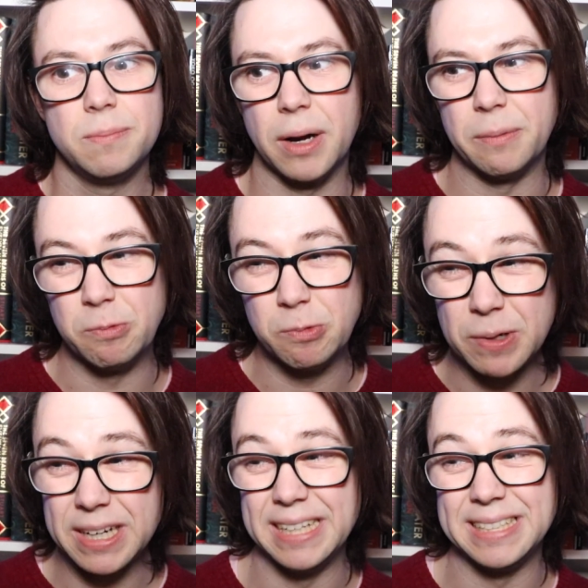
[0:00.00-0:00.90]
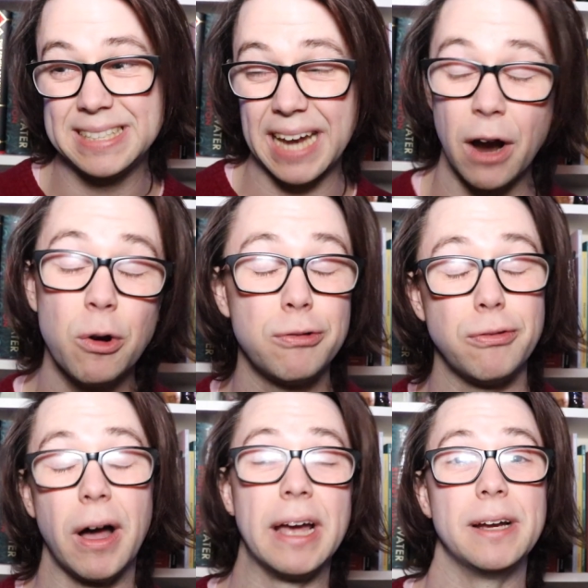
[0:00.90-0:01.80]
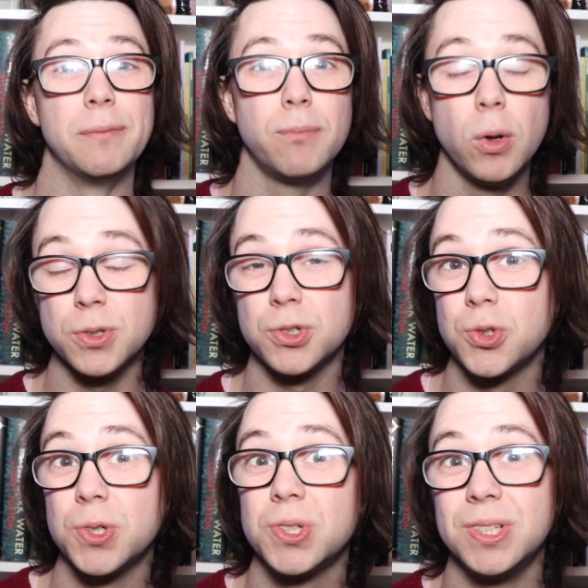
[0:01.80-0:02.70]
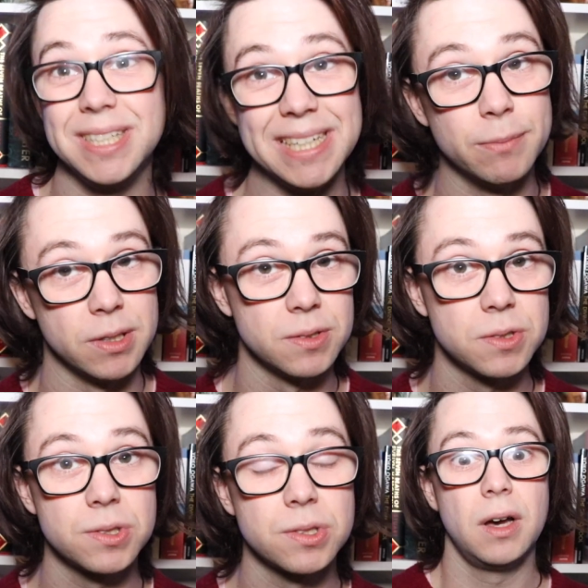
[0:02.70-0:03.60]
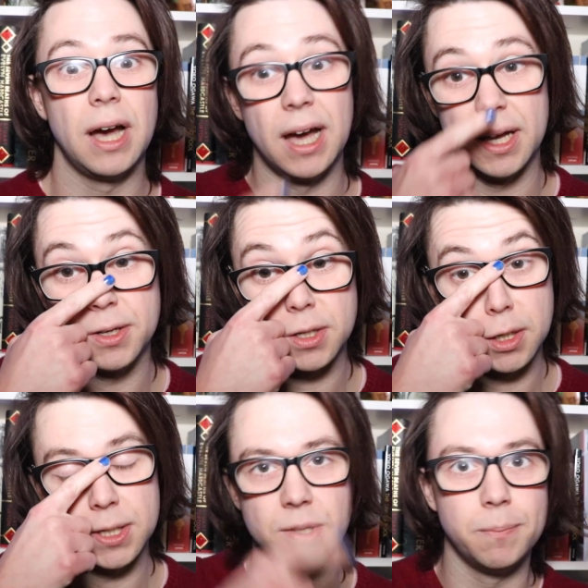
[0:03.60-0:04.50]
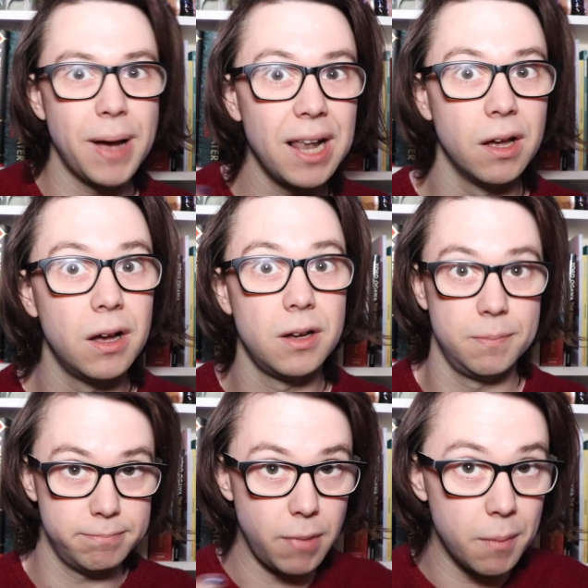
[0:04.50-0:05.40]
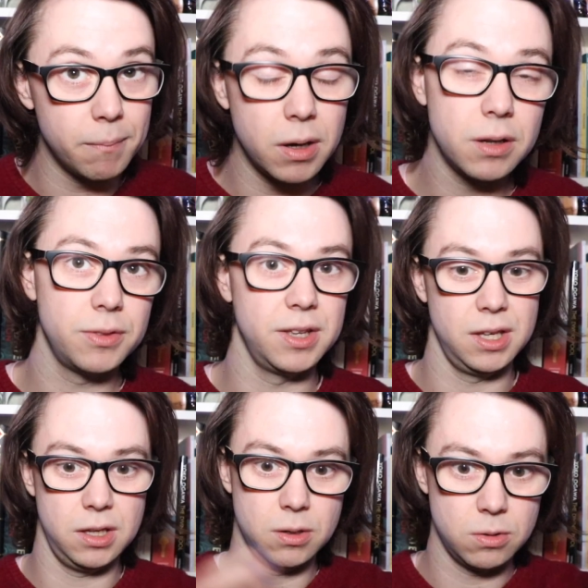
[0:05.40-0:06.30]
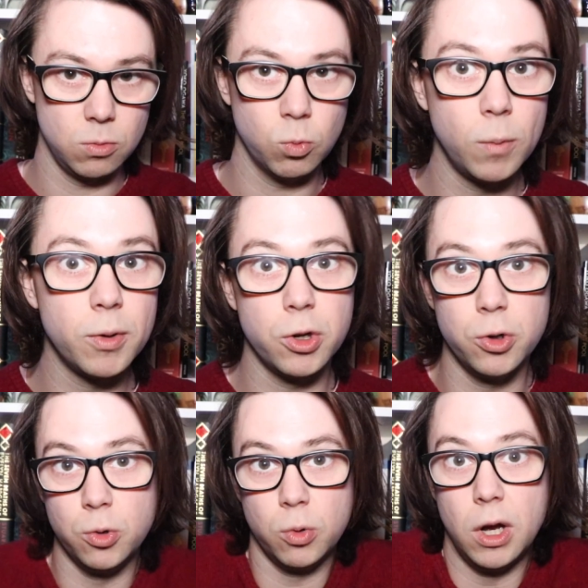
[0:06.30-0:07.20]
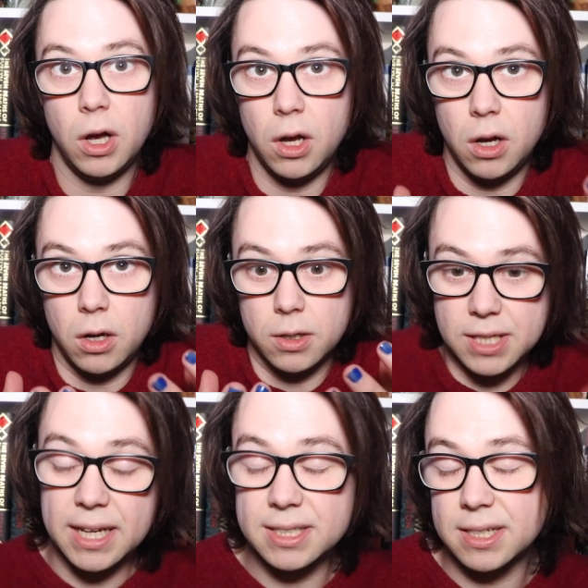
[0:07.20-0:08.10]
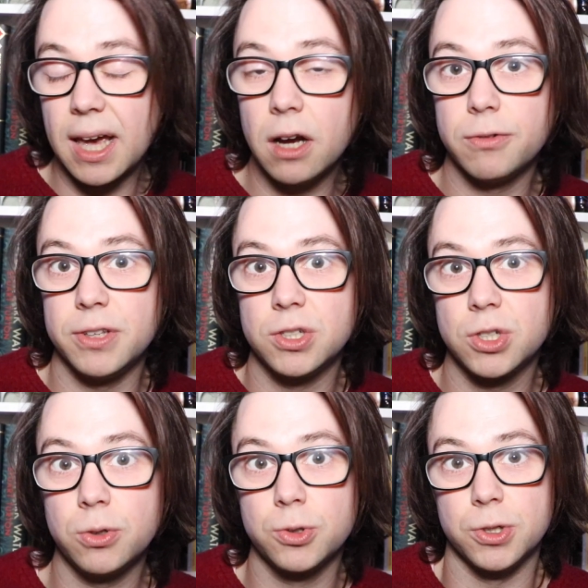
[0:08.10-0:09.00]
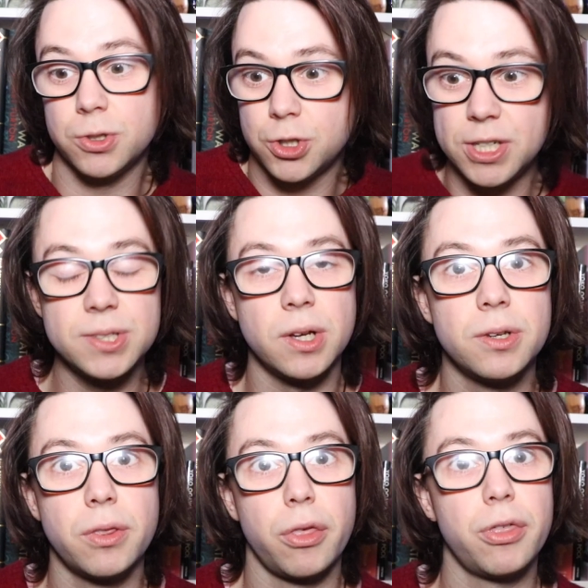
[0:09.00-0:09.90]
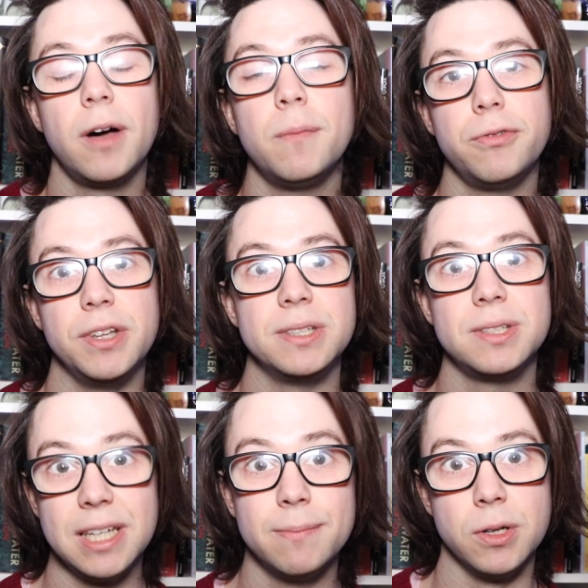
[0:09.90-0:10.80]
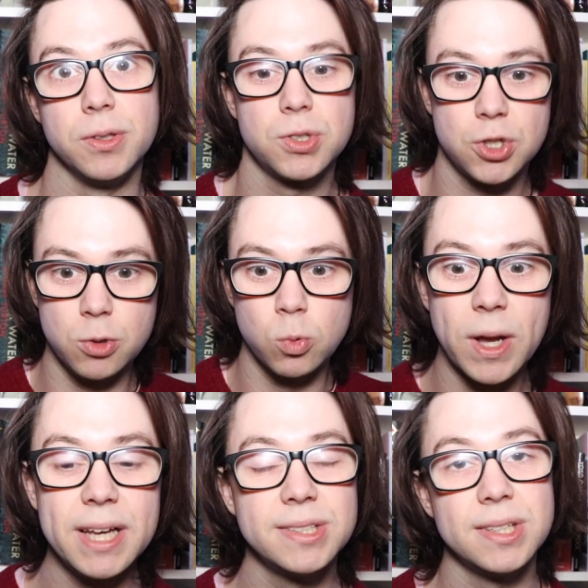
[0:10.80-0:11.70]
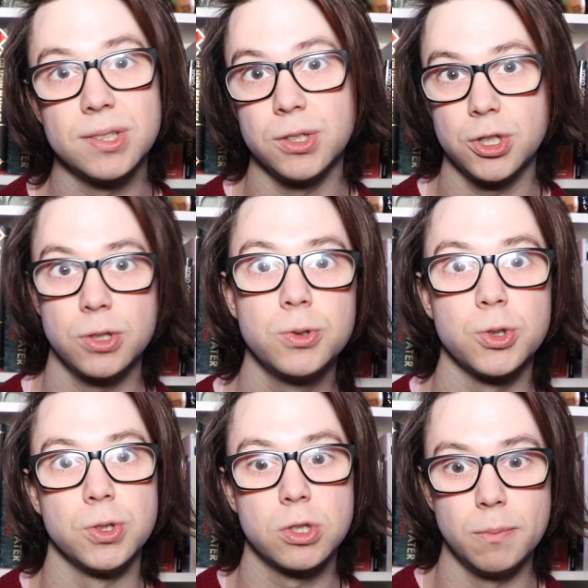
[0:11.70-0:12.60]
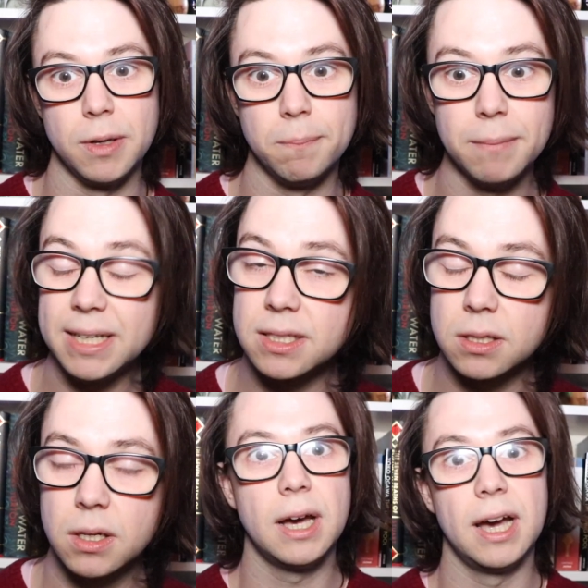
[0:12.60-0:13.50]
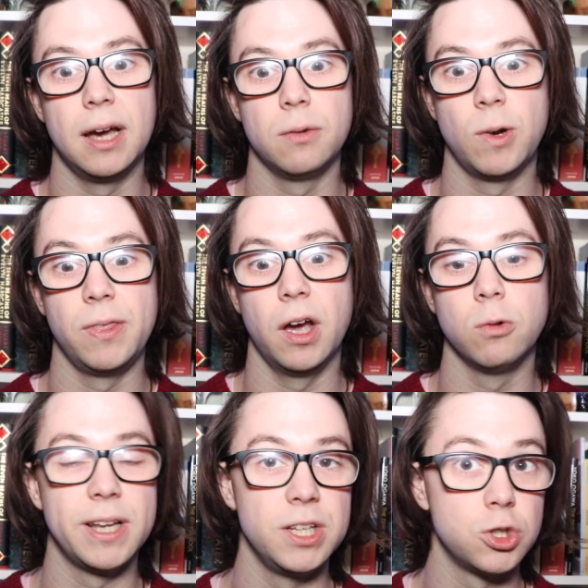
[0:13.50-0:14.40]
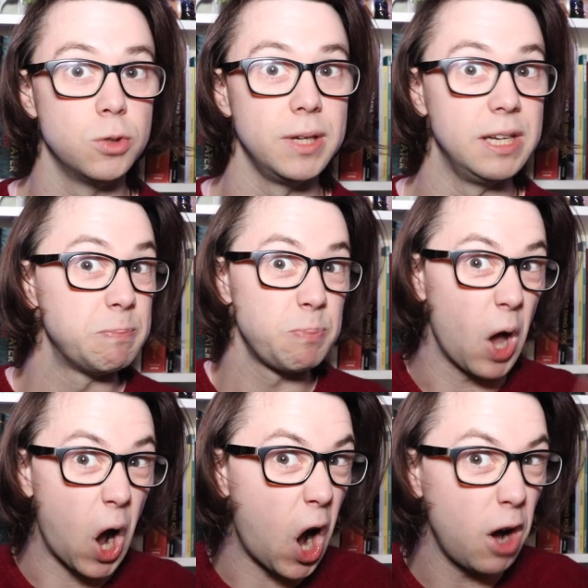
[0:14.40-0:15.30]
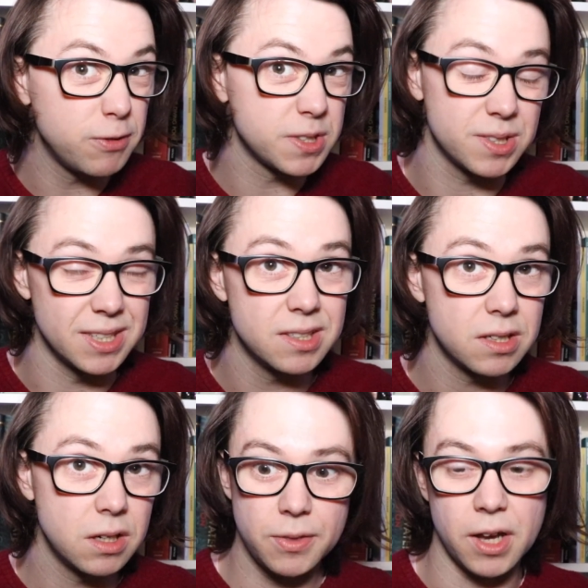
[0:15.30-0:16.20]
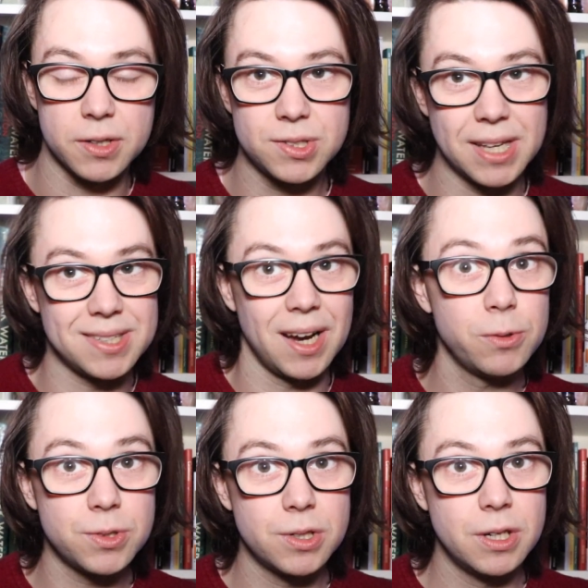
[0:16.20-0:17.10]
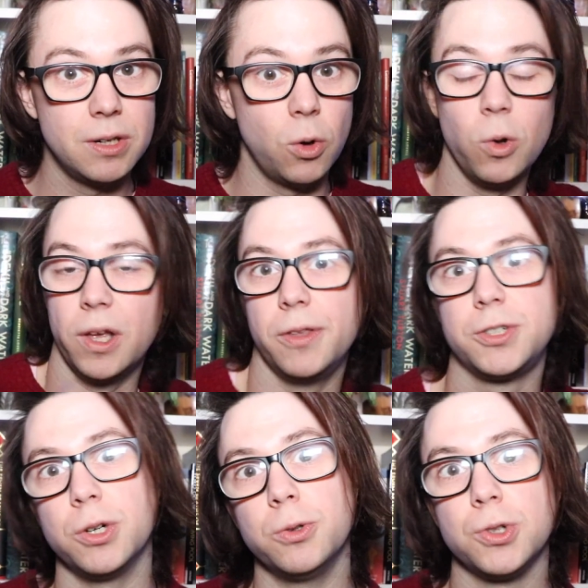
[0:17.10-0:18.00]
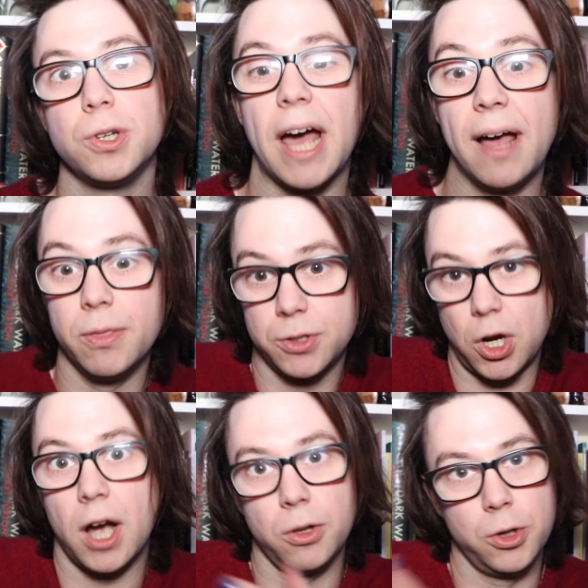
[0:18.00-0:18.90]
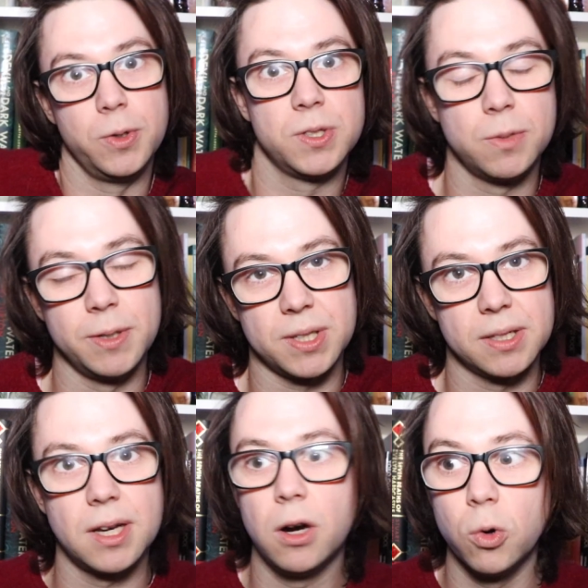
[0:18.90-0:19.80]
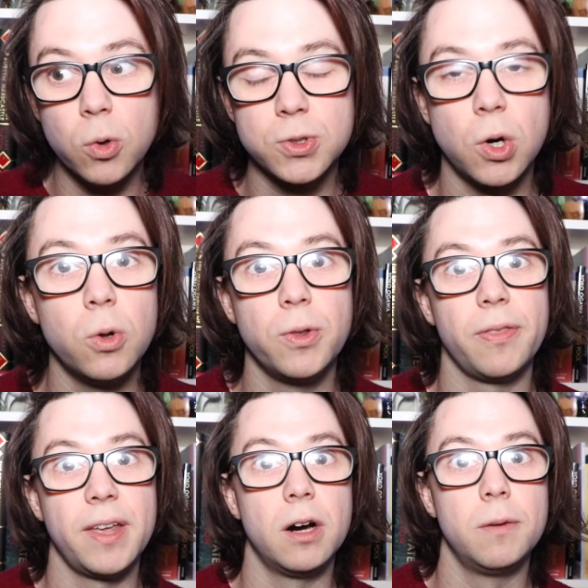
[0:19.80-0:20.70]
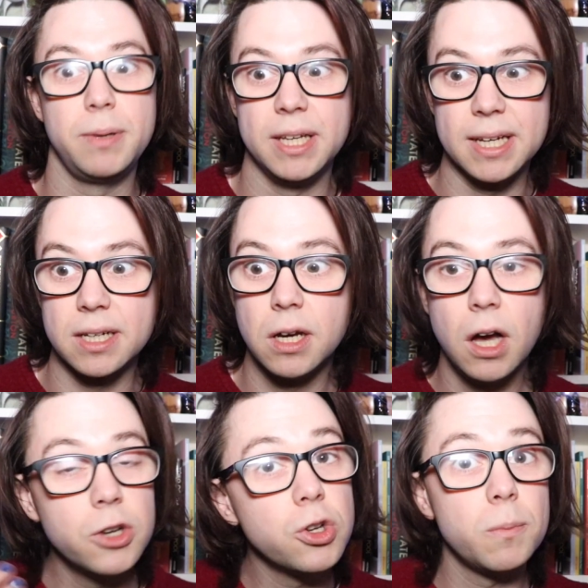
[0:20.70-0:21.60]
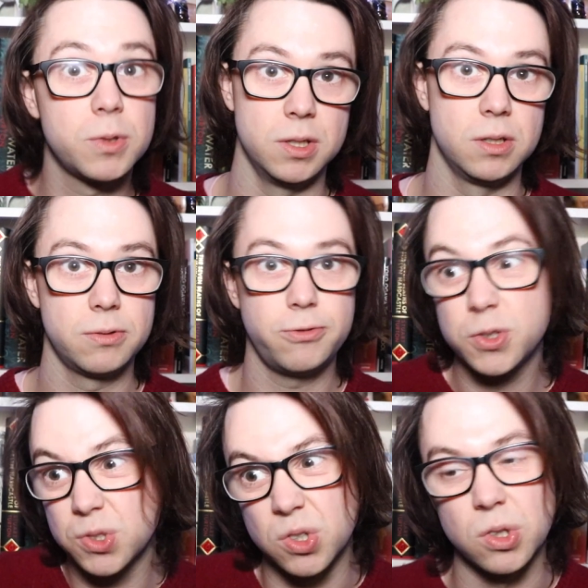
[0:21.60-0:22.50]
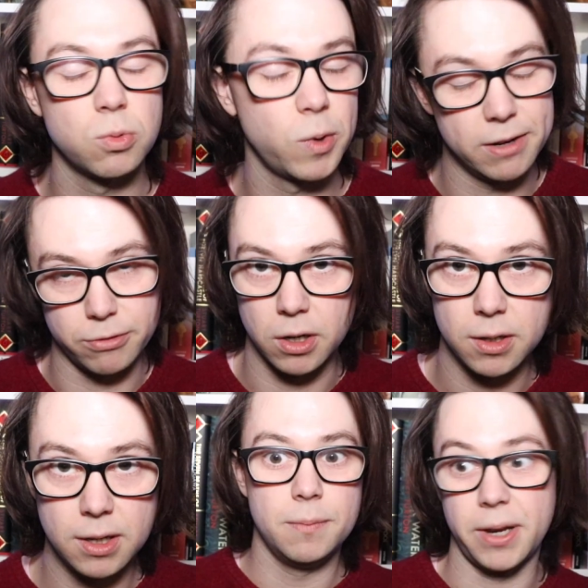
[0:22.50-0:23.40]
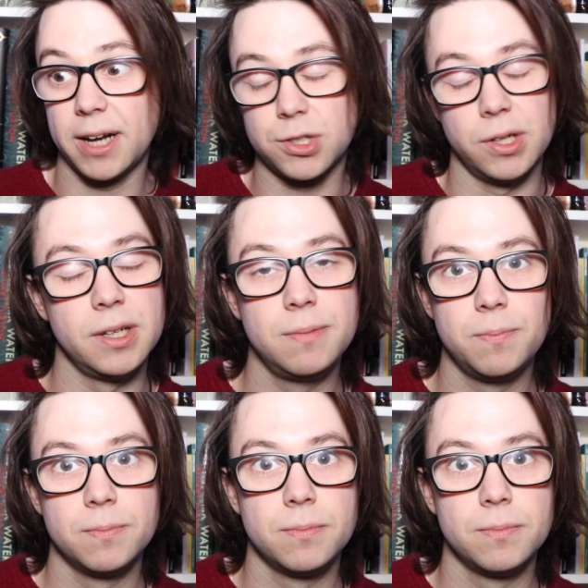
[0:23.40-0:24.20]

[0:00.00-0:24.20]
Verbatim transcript: by really terrifying, monstrous demons. And Isabella, Mum, the woman who takes care of these children, she's under the thumb of these demons. She raises the children to be meat, and when they are ready to be harvested, they are sent out. All the other children and the child who is to be sent out are all told that they are being adopted, fostered, whatever. But actually,